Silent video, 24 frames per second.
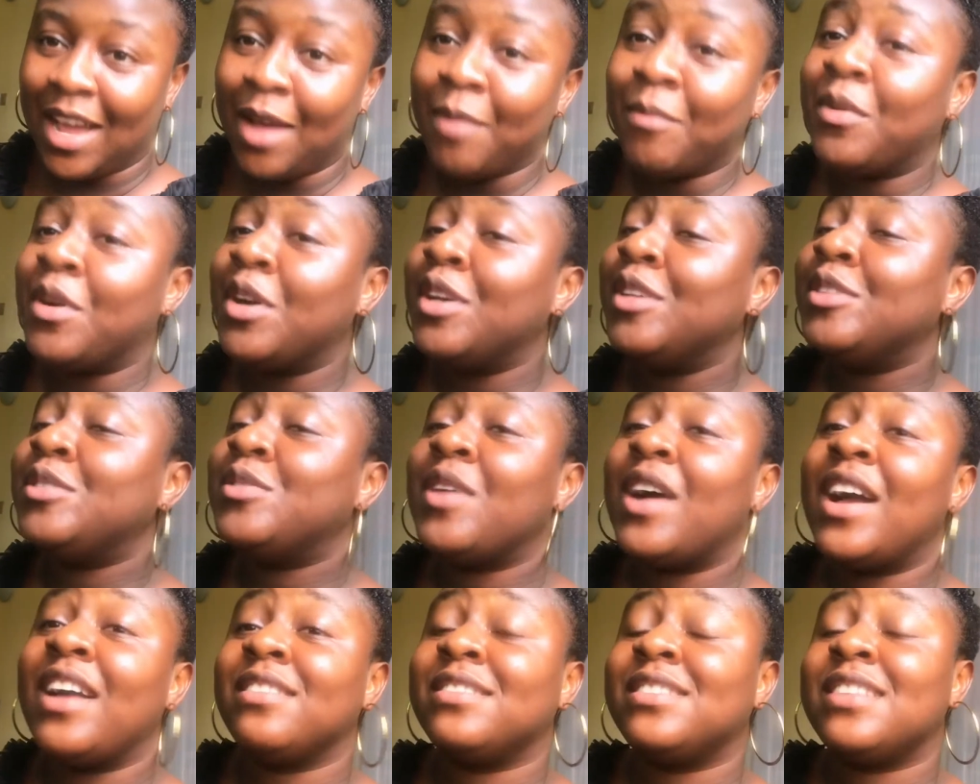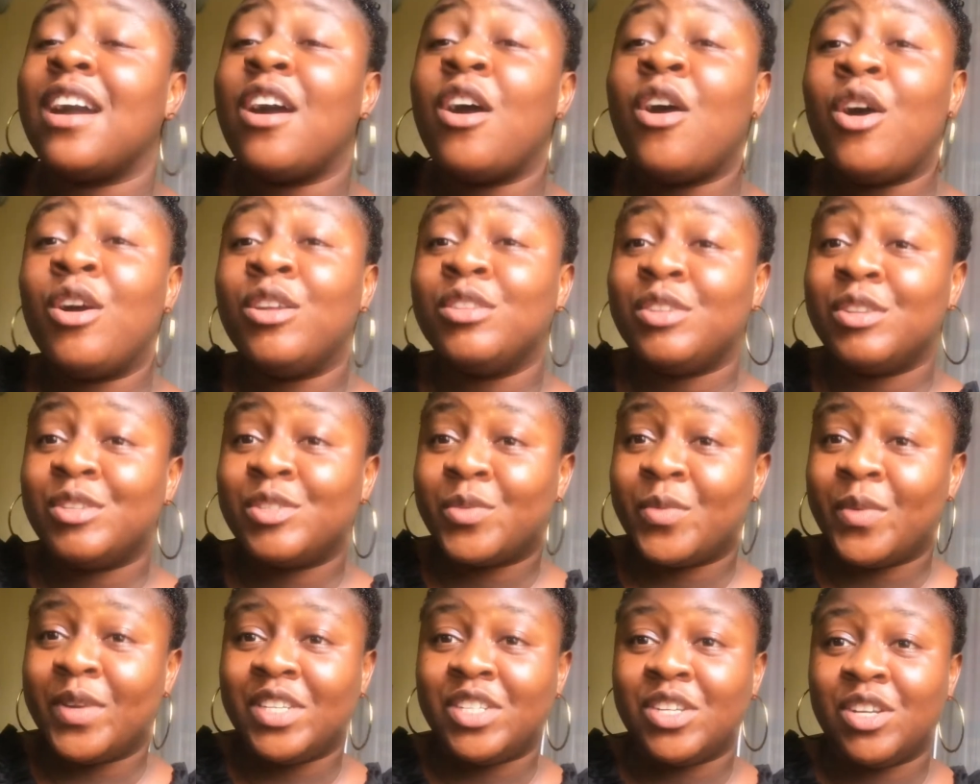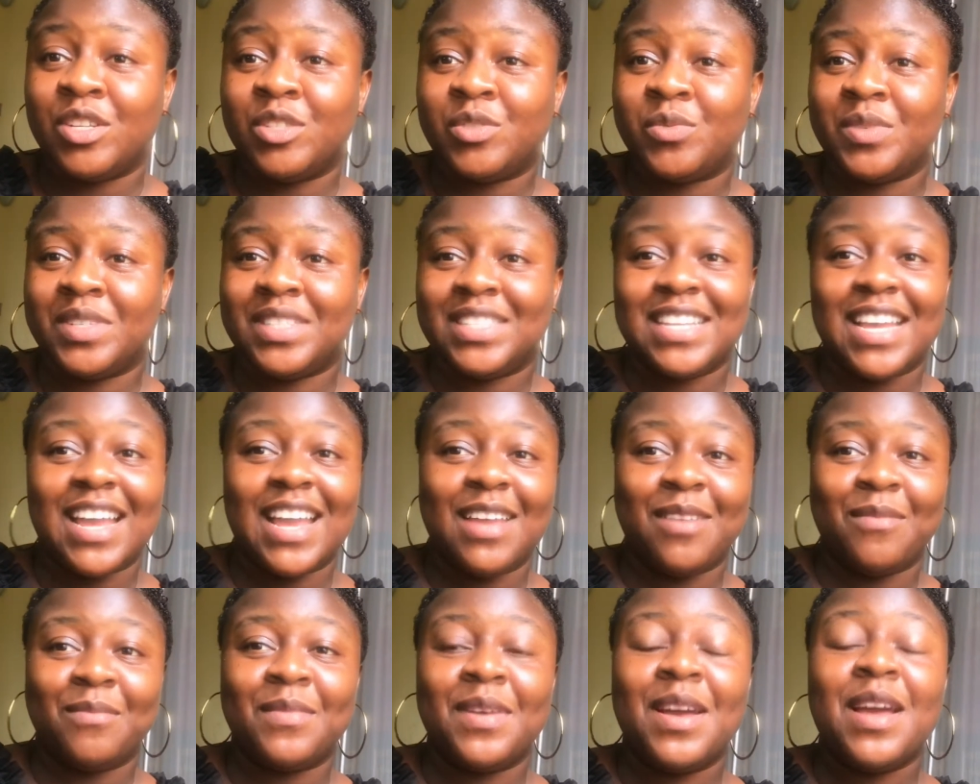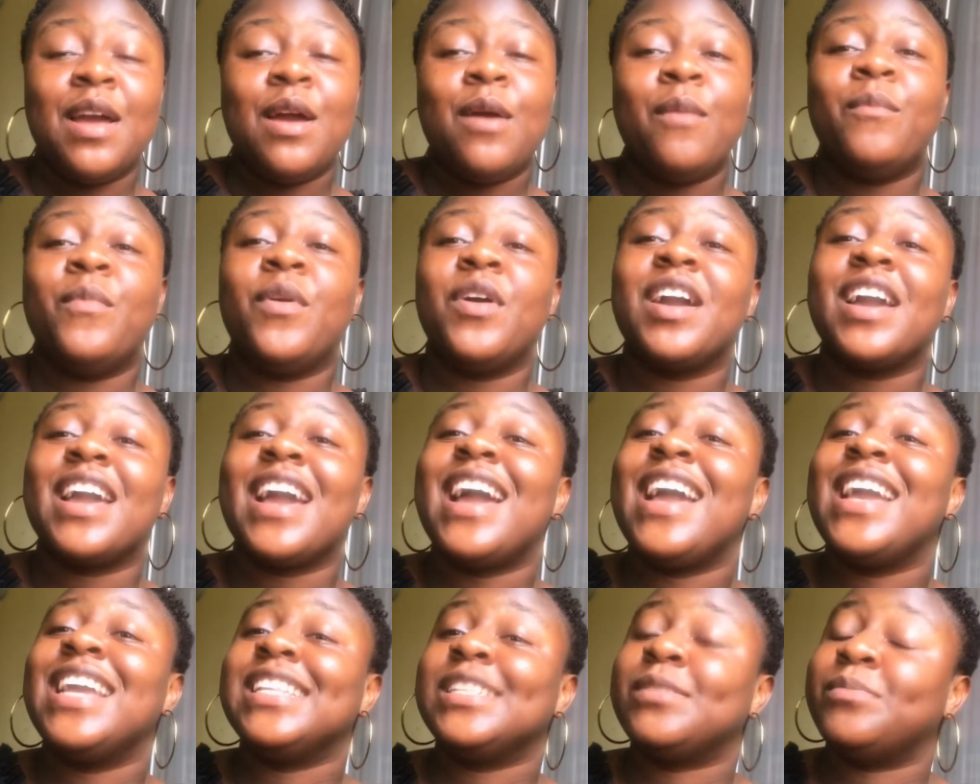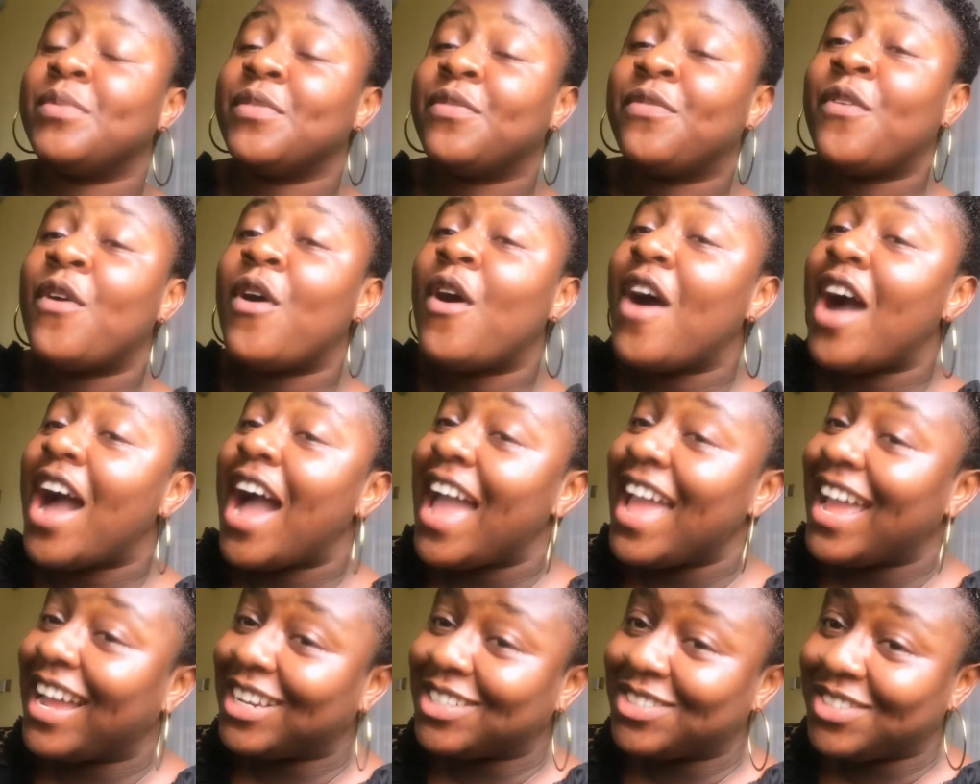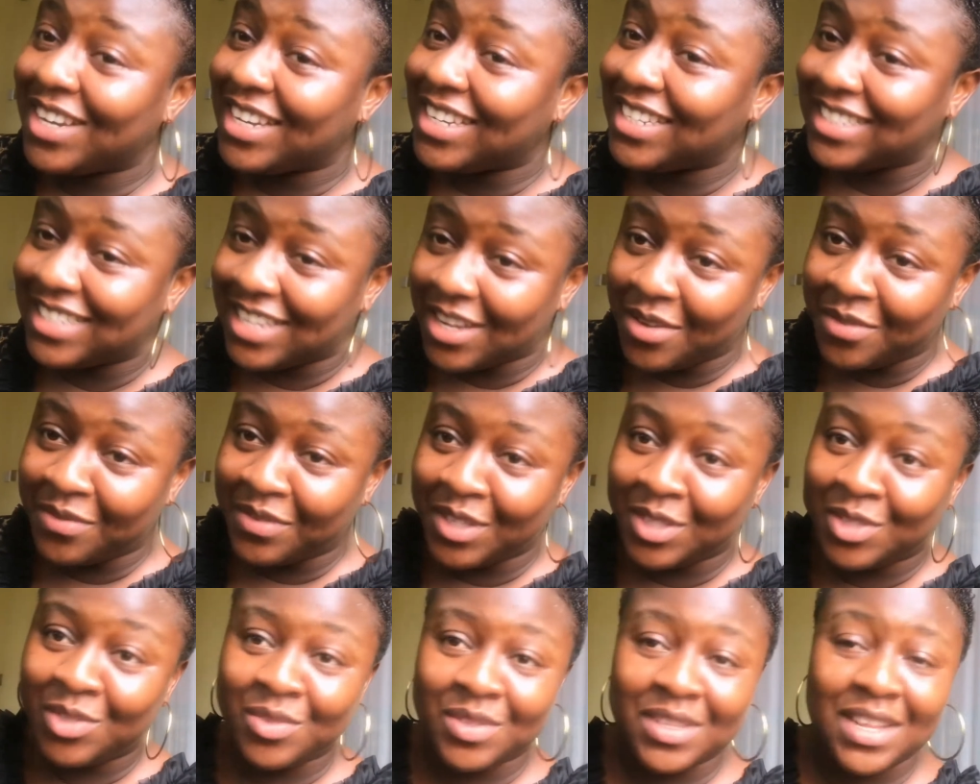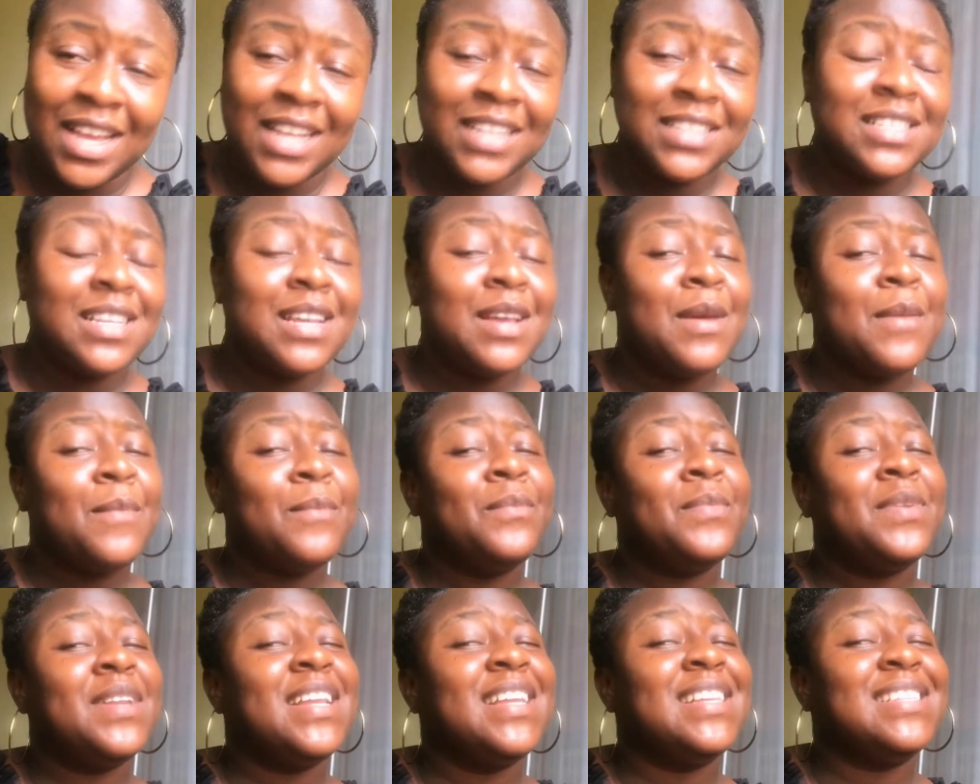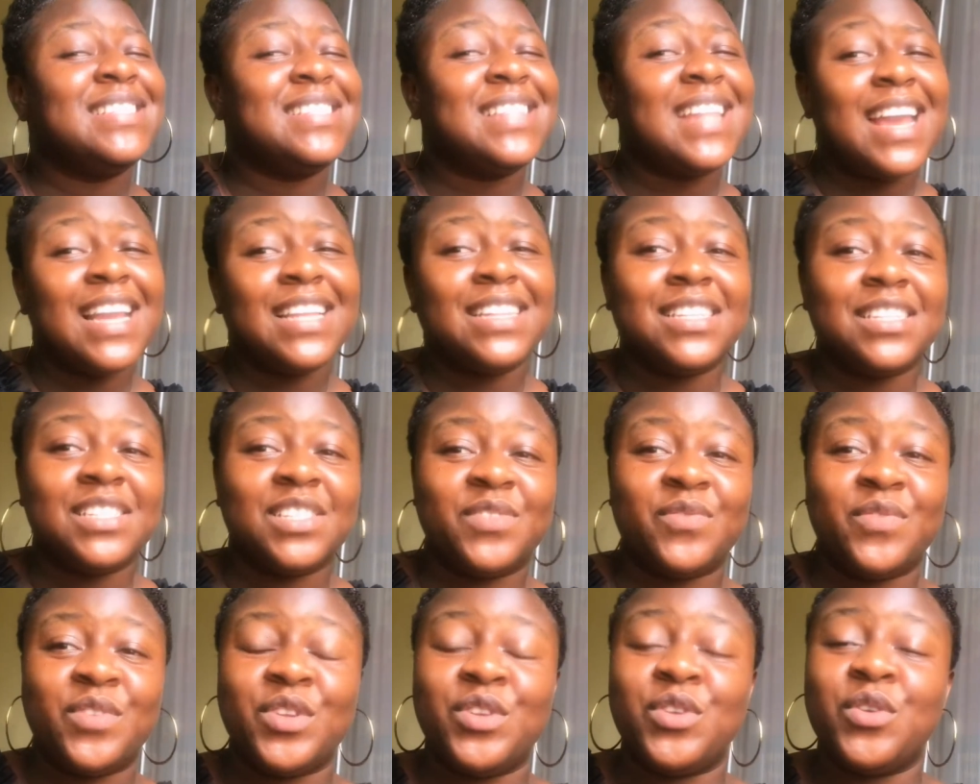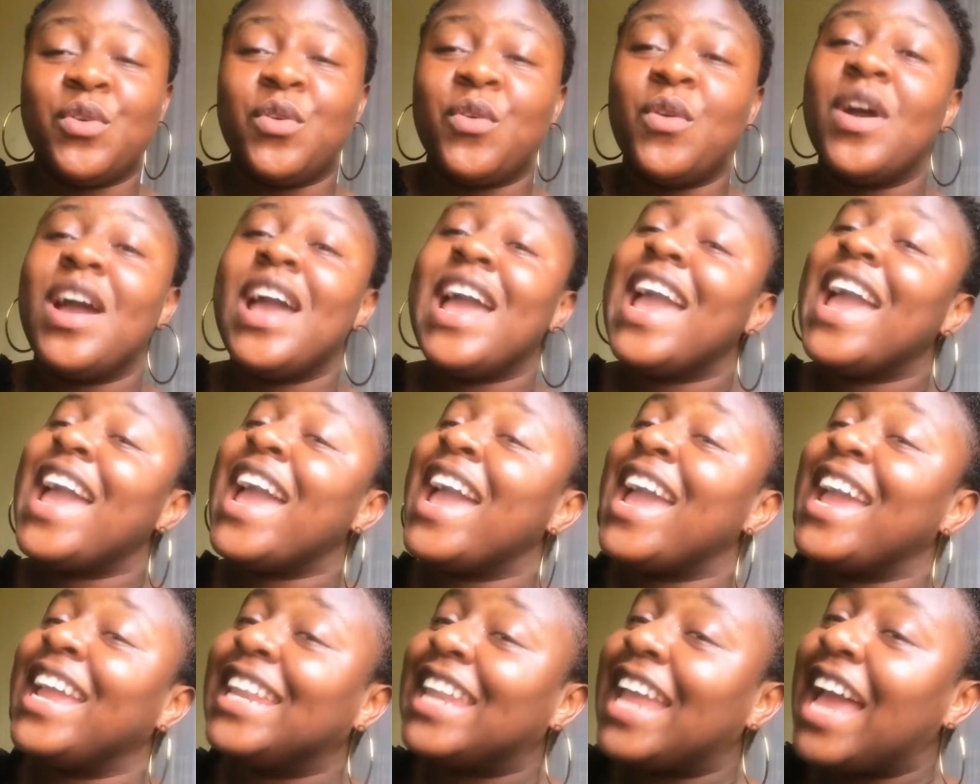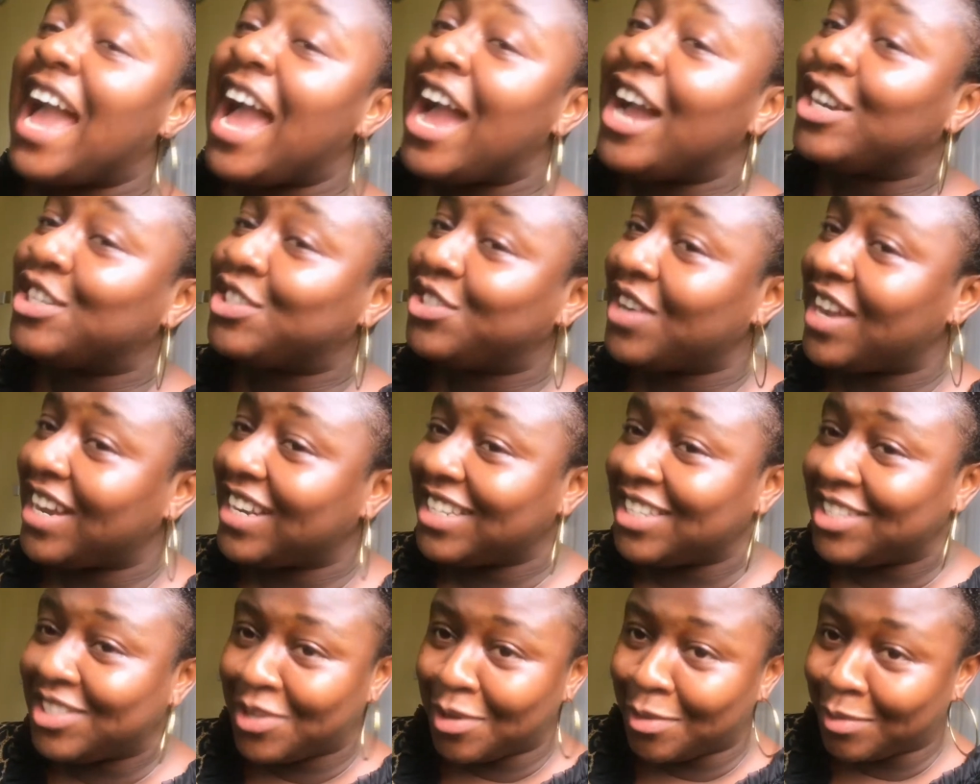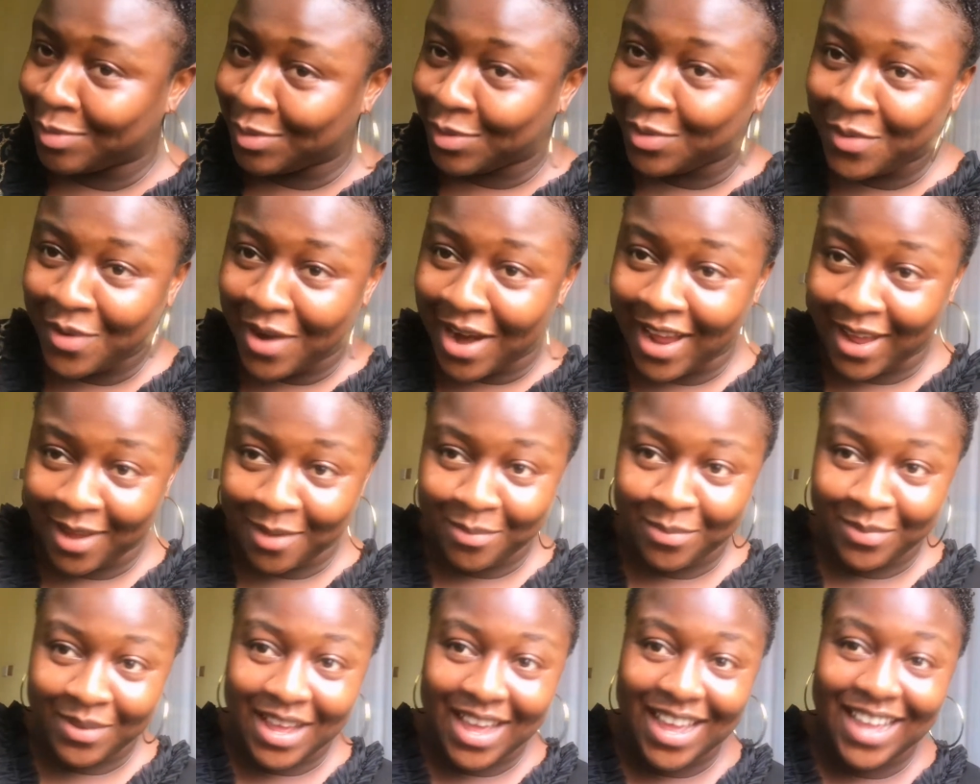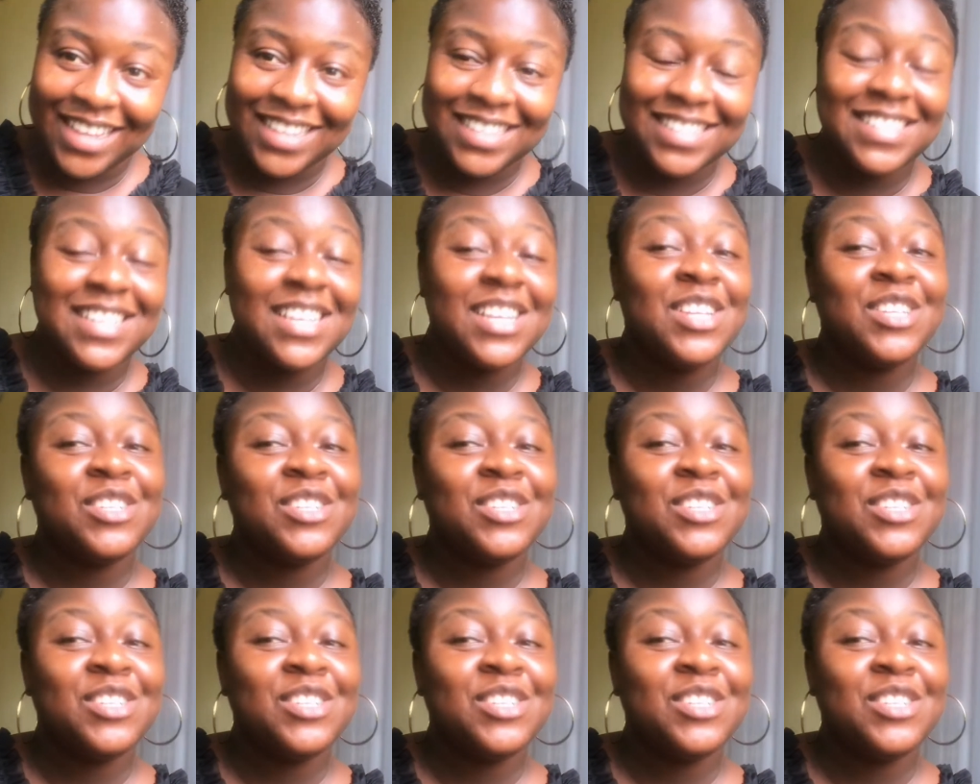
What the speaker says: I'm going to answer all those questions with time, but guys, before I actually delve into that, please like this video and actually subscribe, guys.